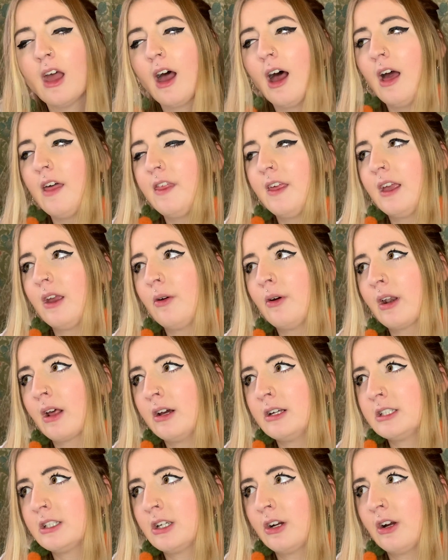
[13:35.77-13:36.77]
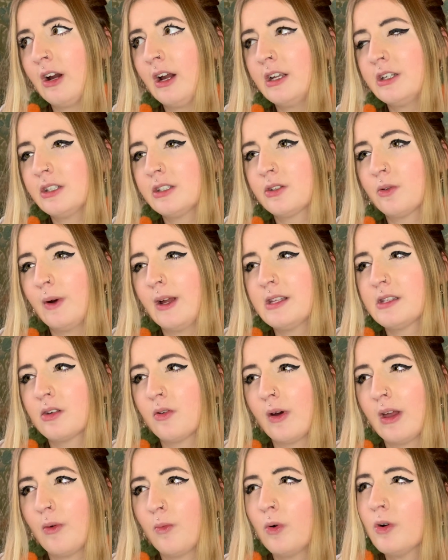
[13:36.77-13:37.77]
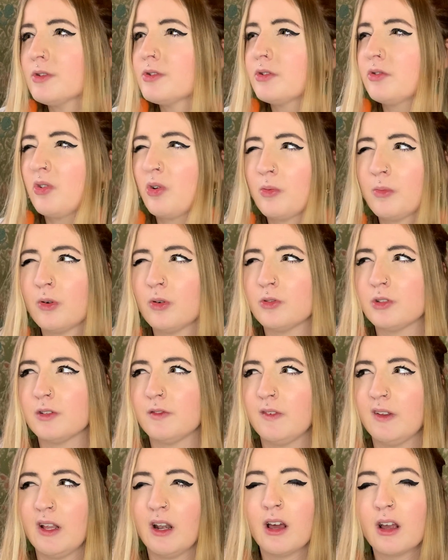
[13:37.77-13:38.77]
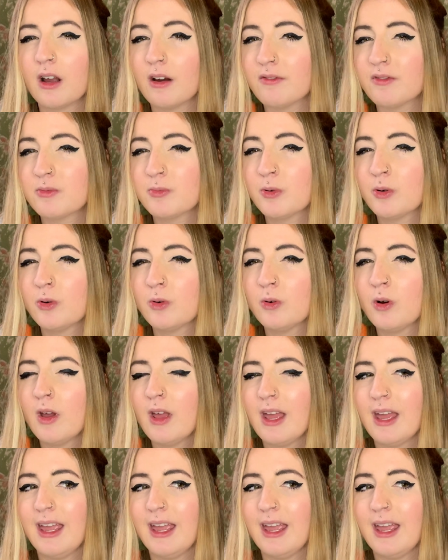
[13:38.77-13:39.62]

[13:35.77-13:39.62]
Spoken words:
I think when I was younger, I just always thought it was normal to feel uncomfortable